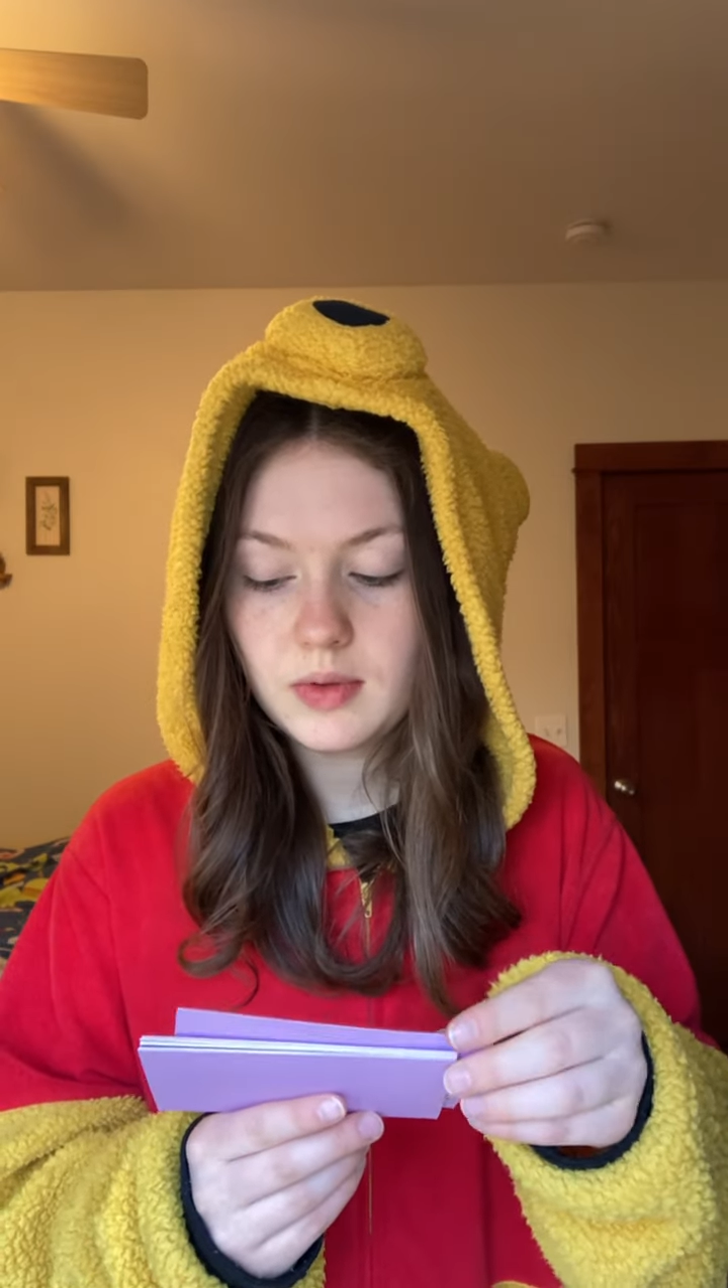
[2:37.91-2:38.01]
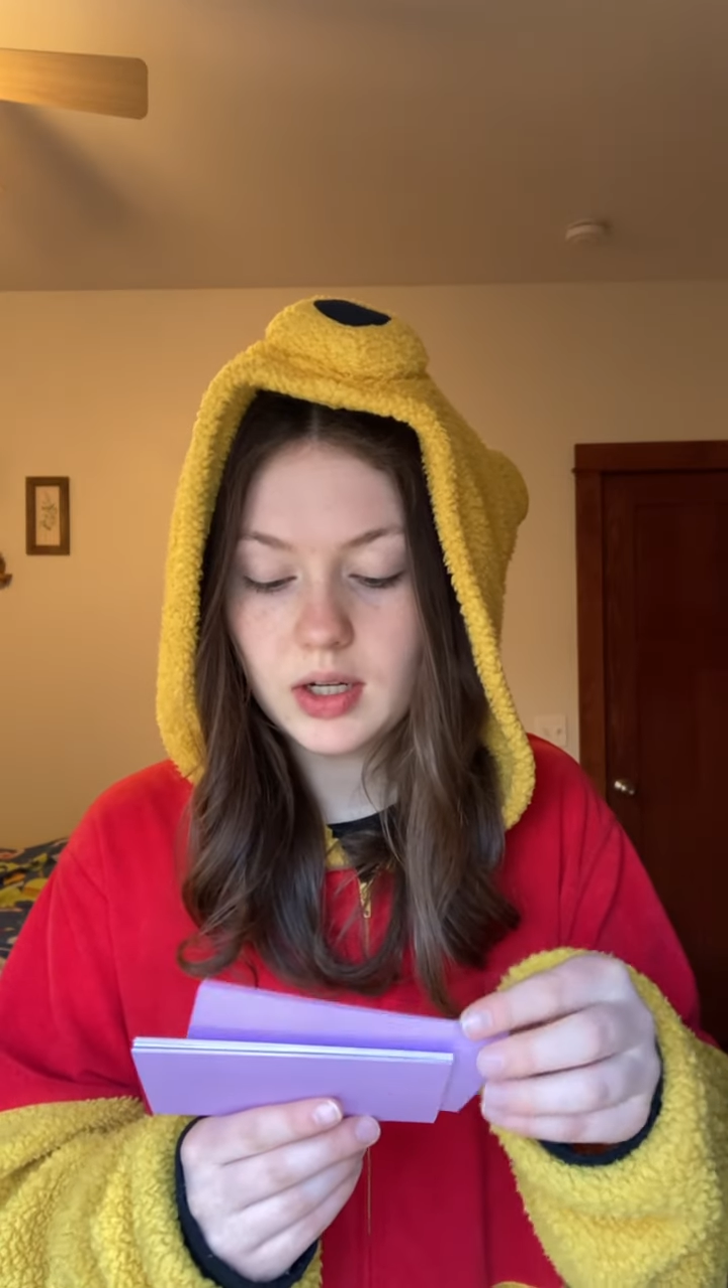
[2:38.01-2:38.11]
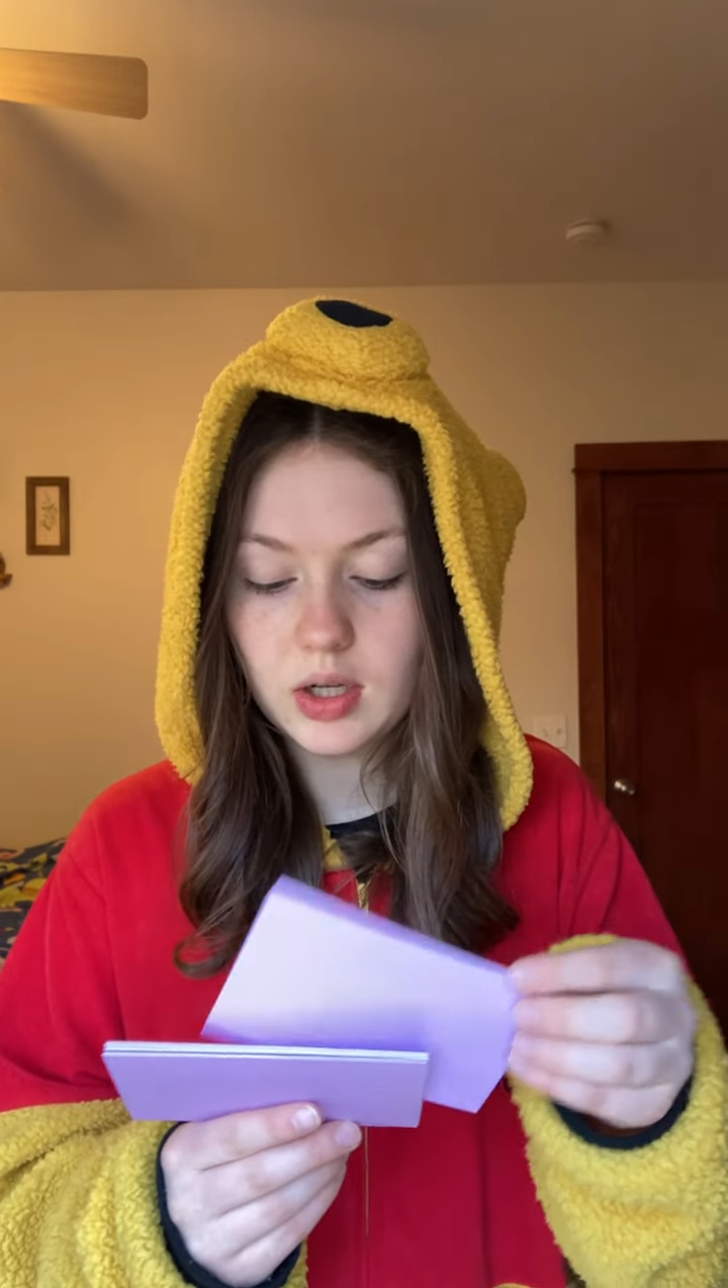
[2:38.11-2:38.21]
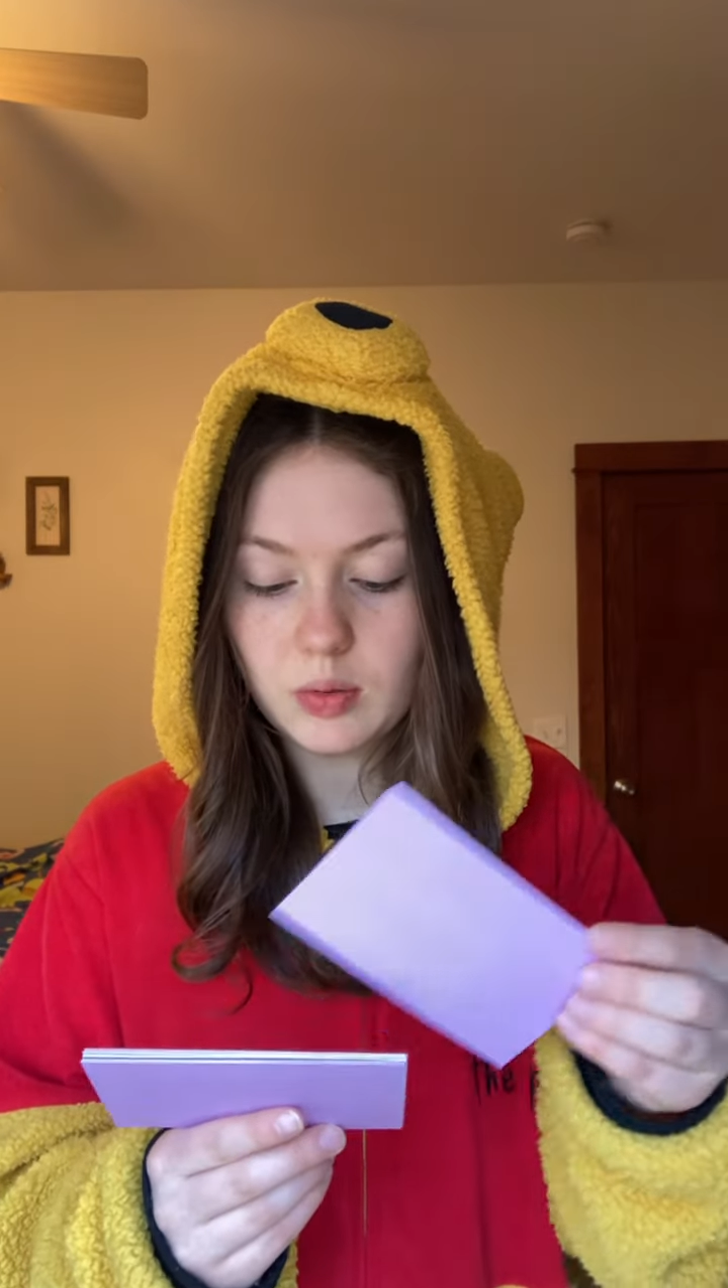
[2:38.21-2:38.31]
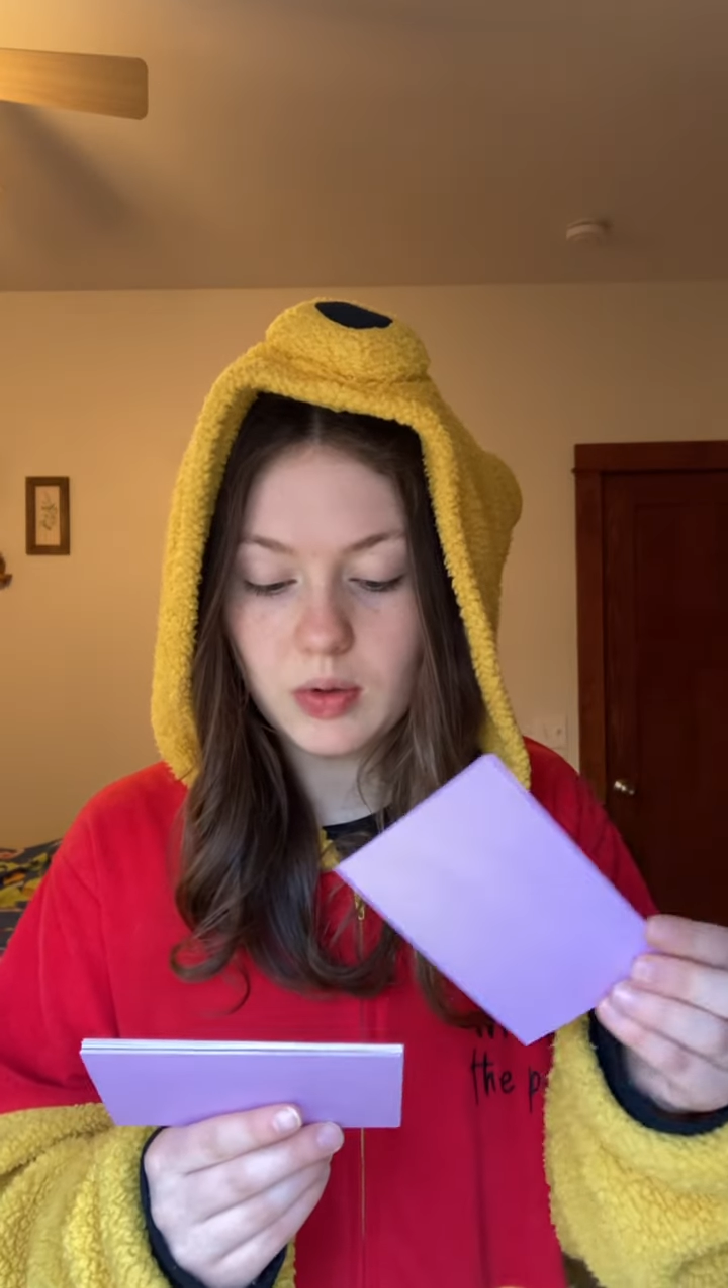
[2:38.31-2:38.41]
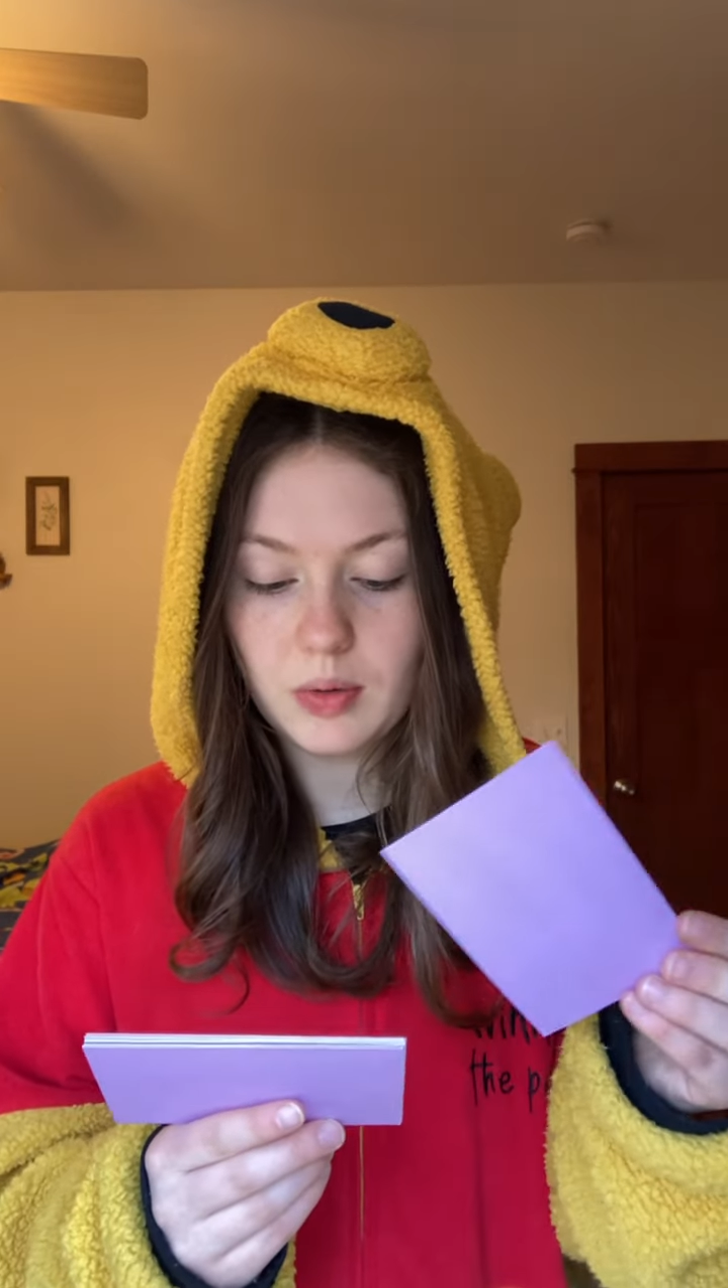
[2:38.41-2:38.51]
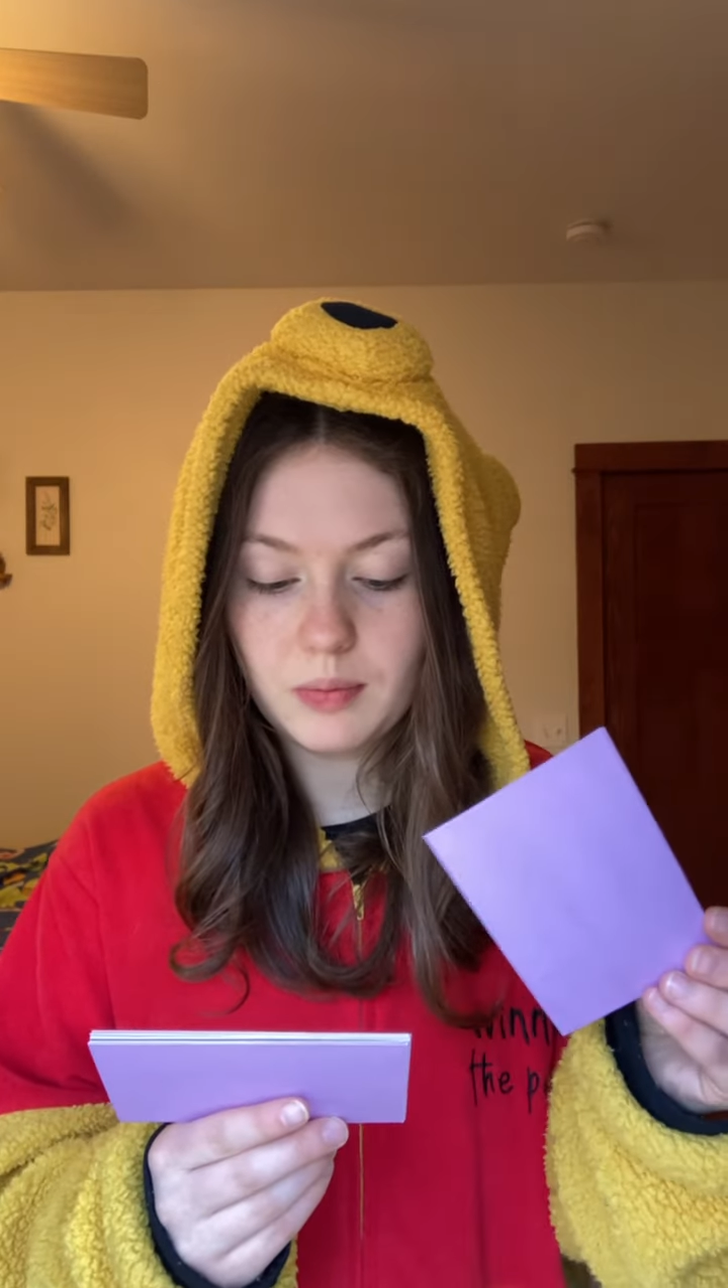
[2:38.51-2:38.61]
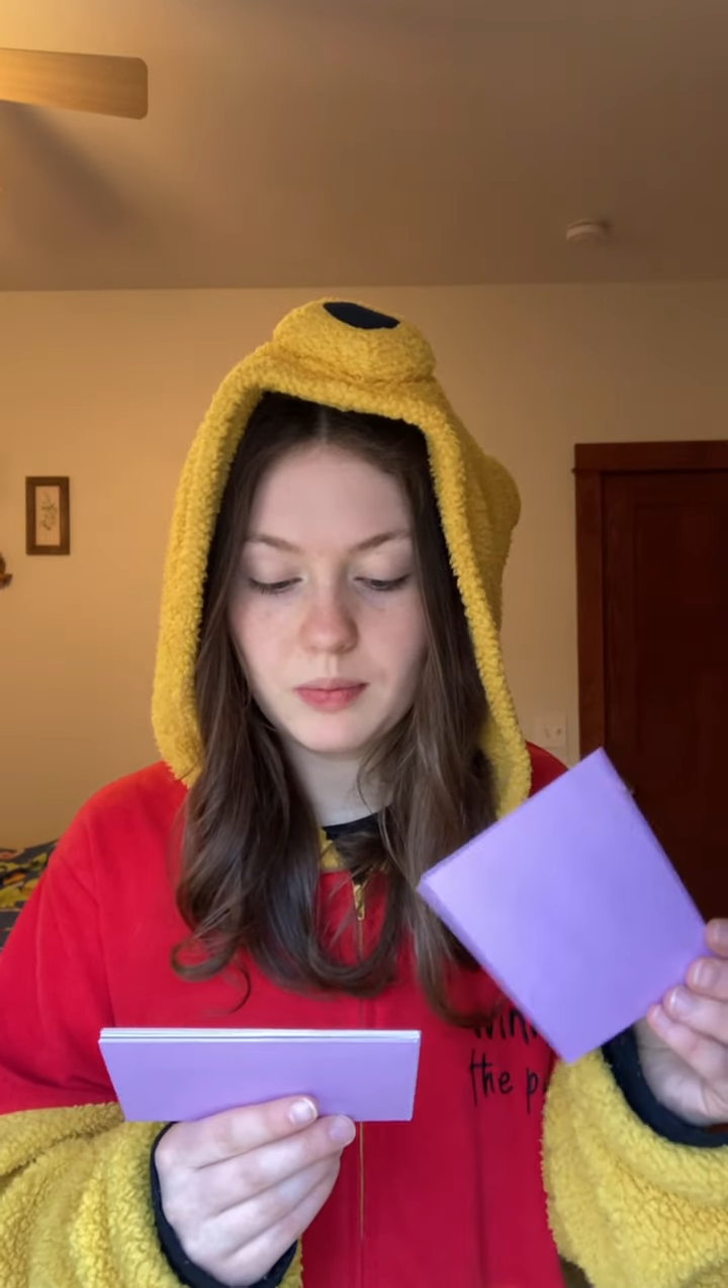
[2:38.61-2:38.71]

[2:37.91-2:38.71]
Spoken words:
unquote.